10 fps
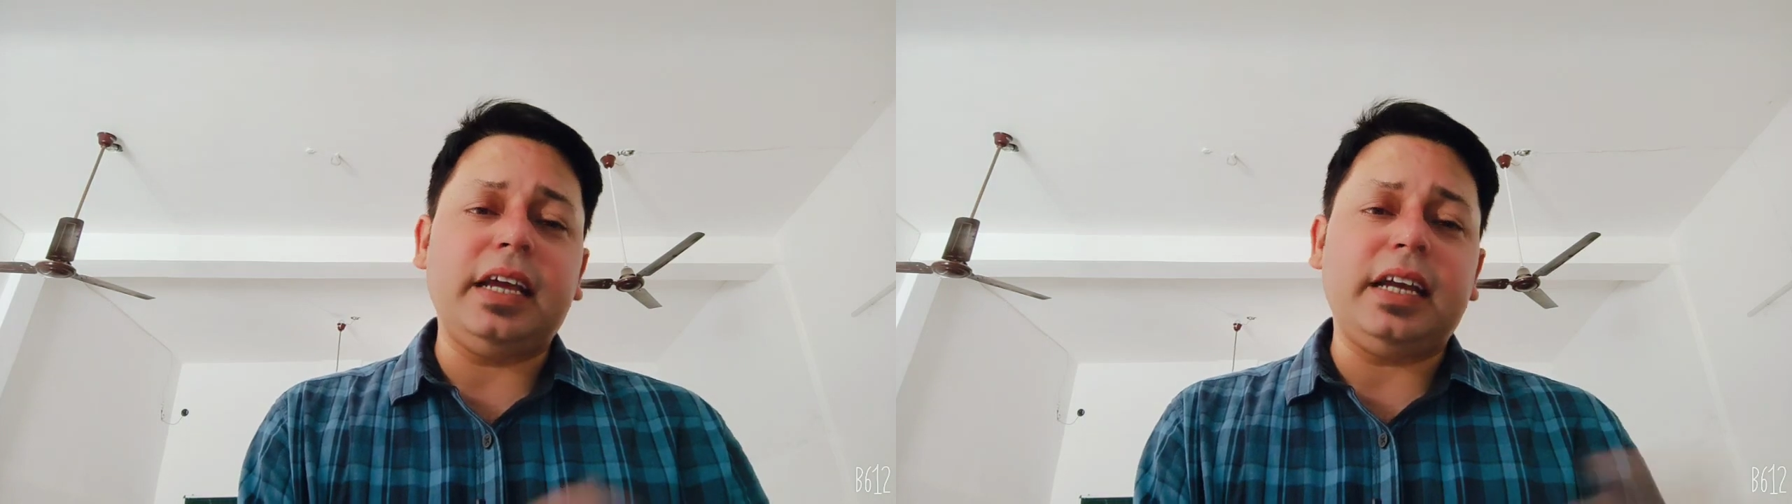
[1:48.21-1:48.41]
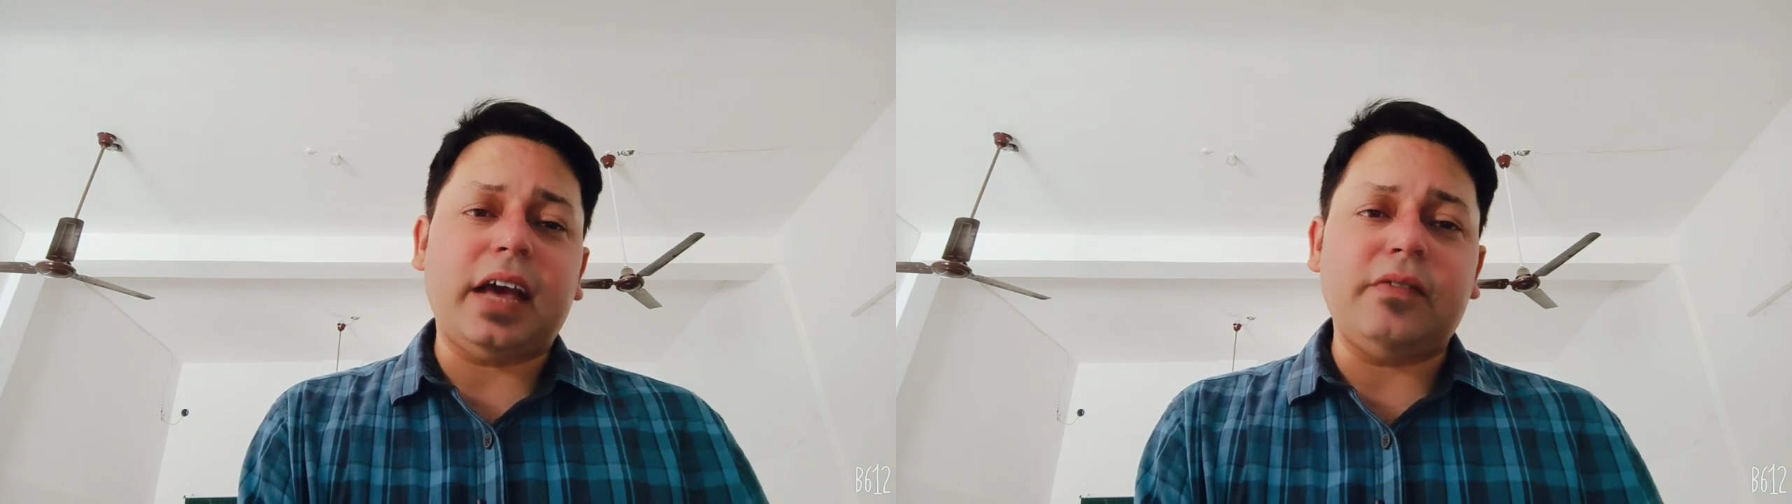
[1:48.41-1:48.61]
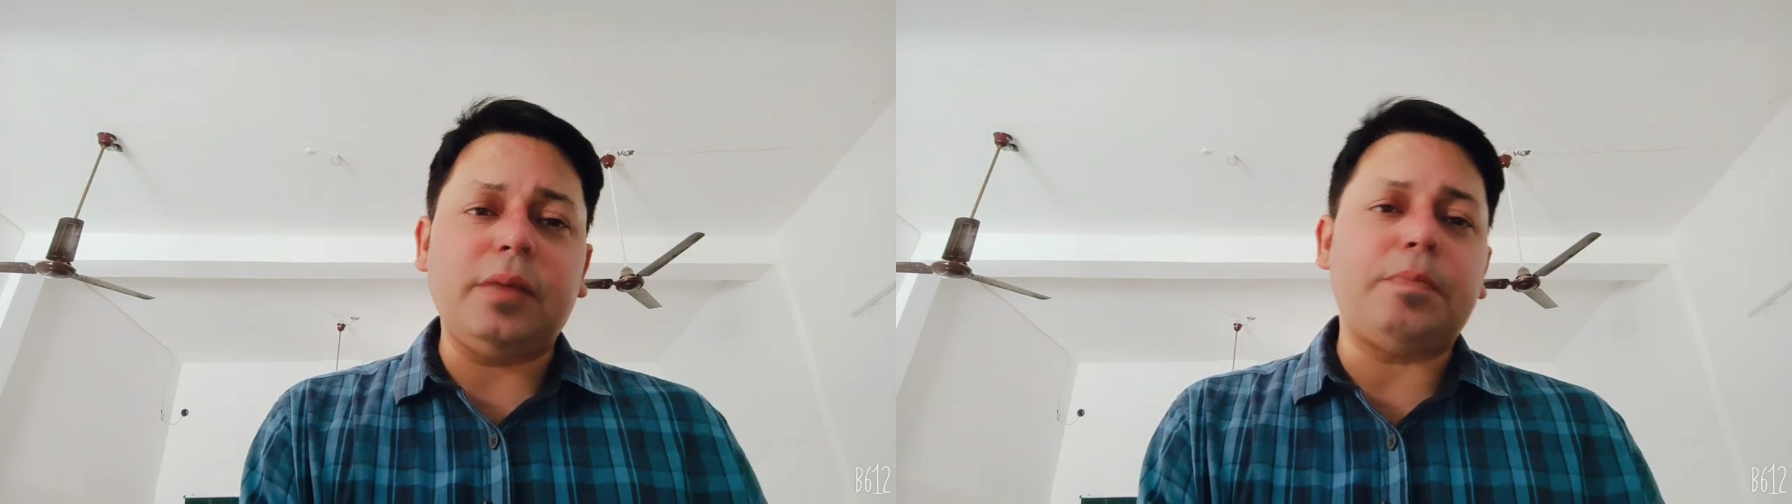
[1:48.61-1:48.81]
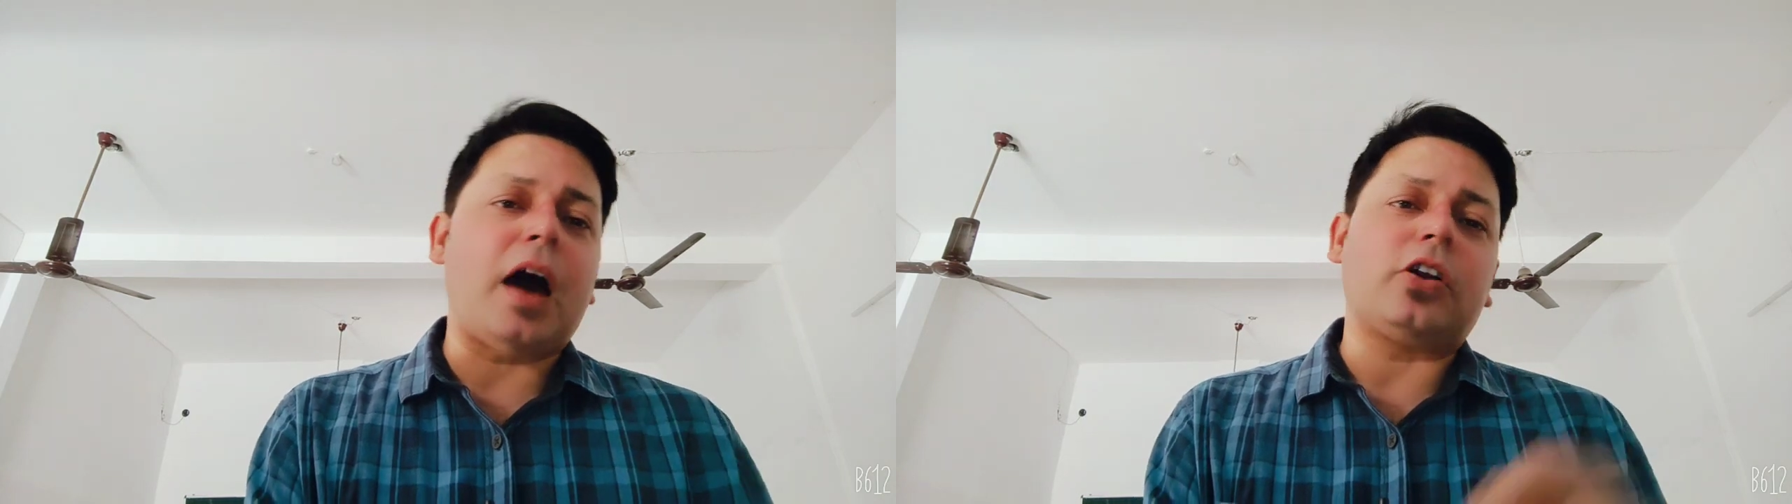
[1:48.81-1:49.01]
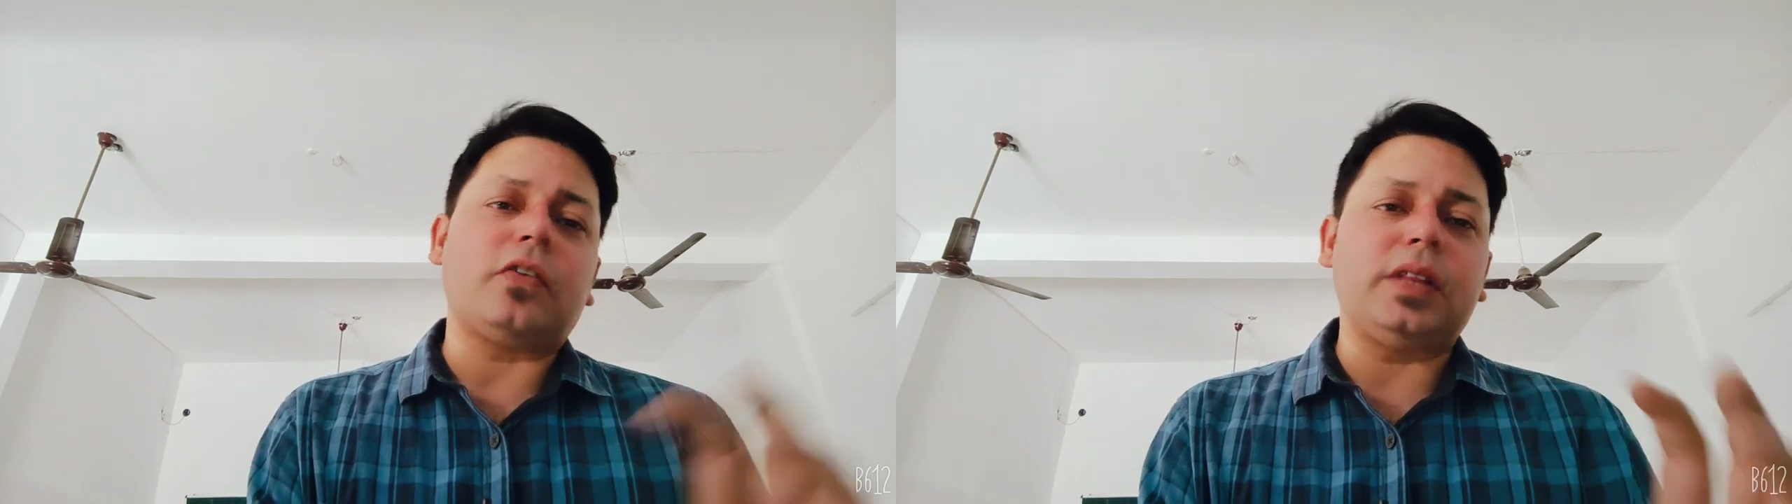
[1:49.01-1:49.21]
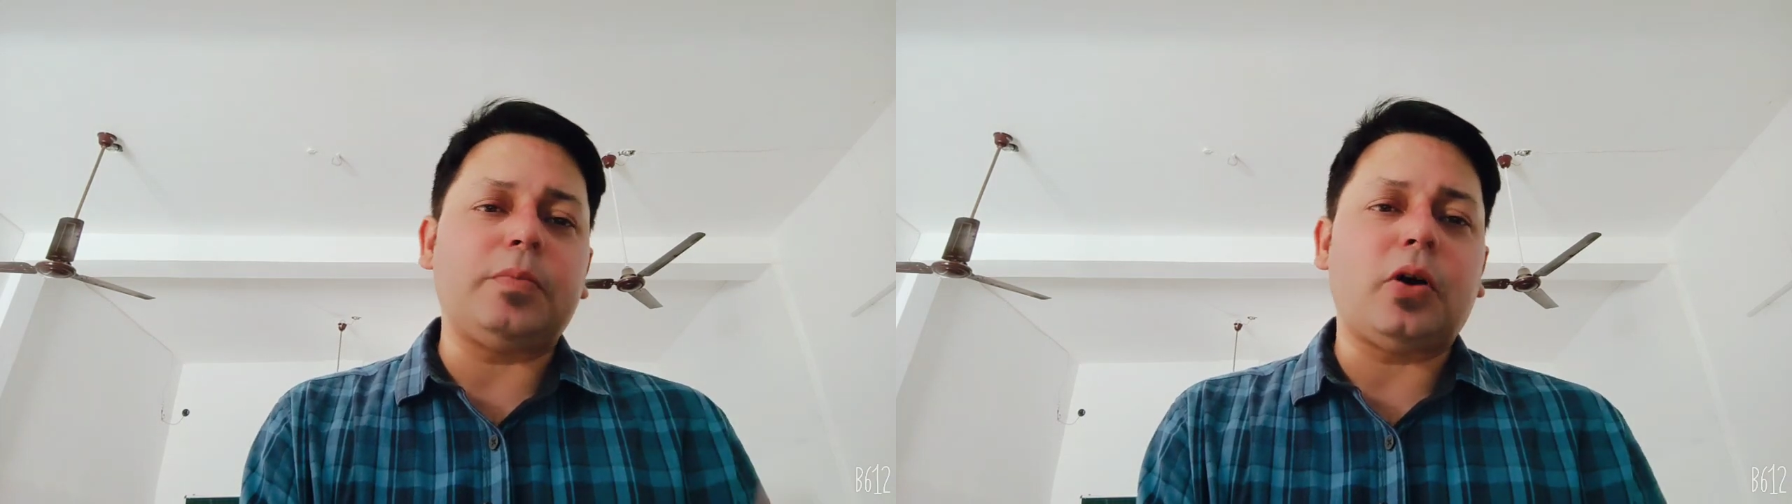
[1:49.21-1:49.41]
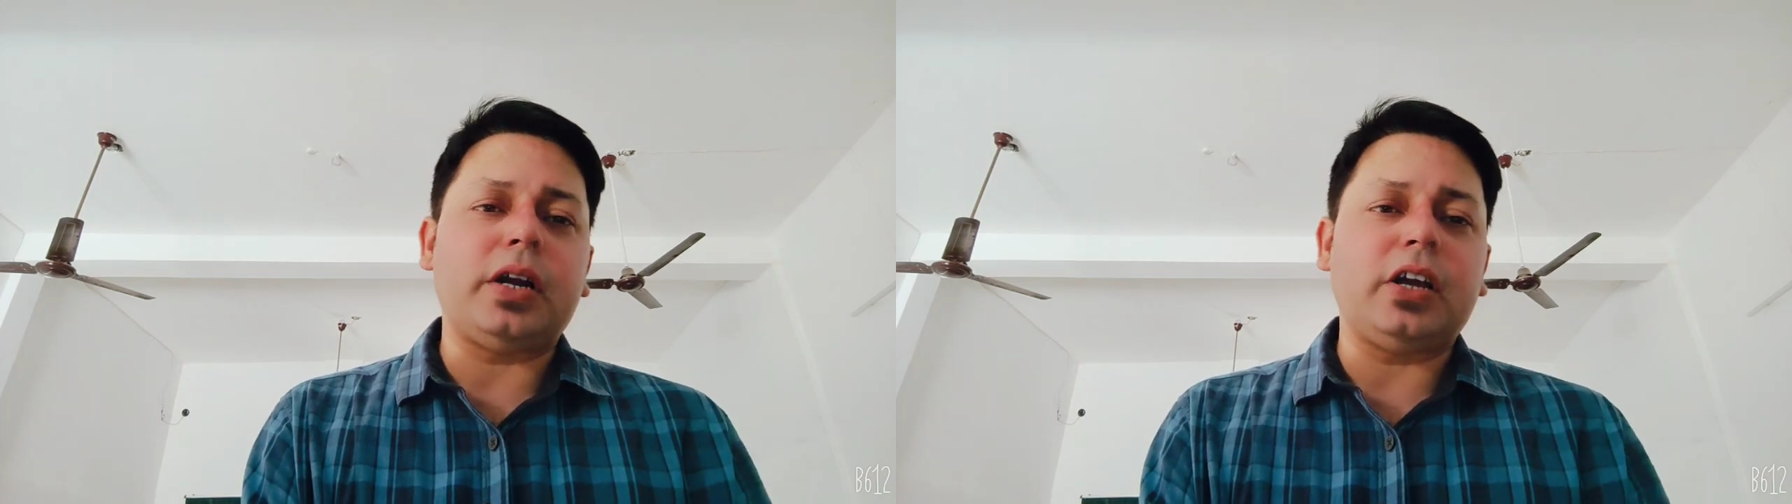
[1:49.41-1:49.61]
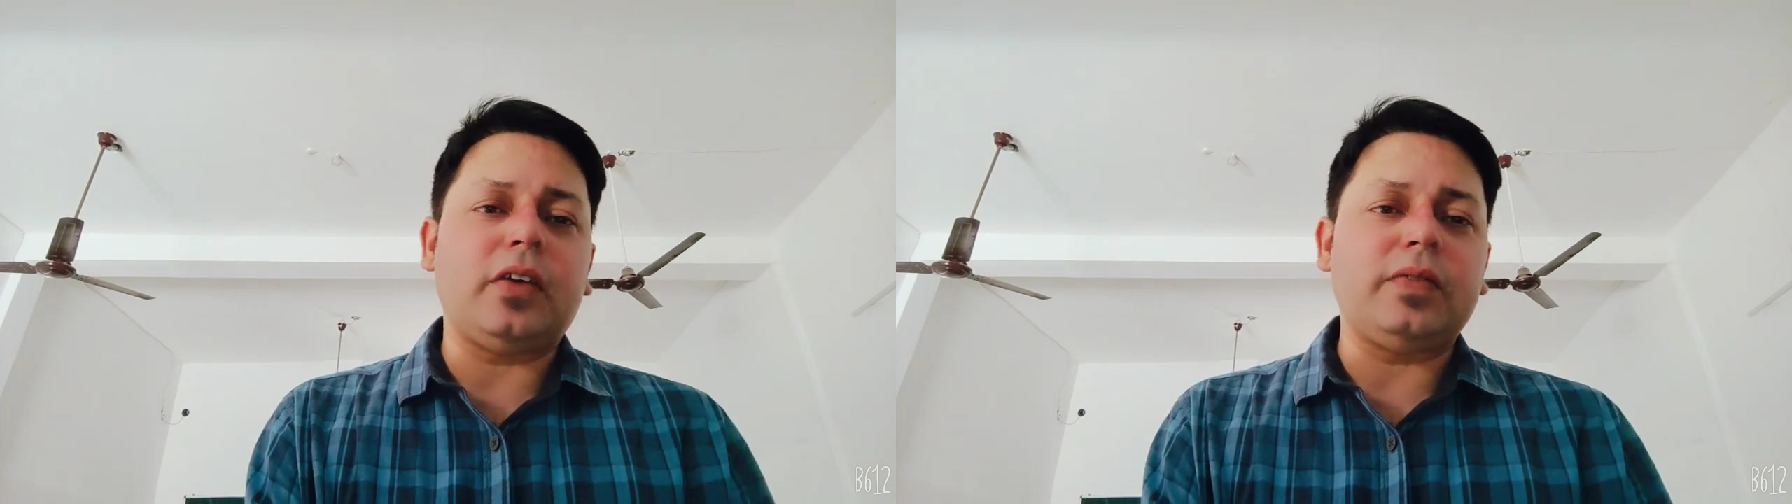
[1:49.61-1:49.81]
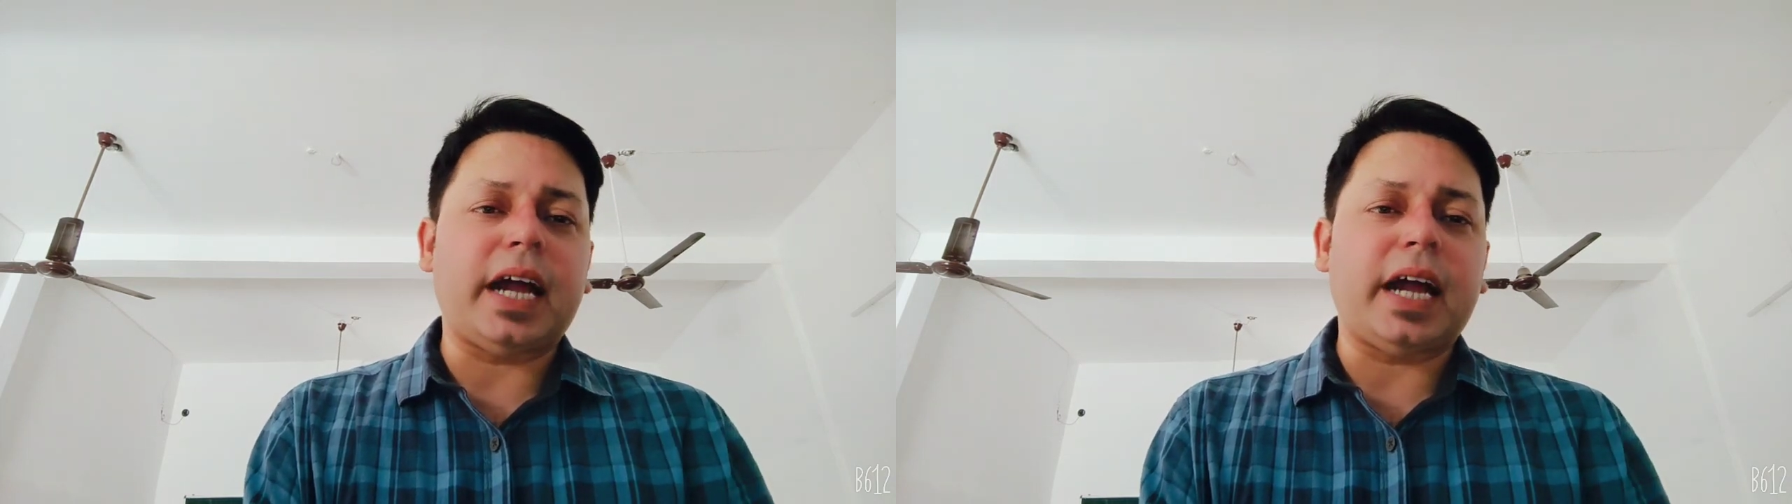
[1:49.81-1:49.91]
eat every part of the body of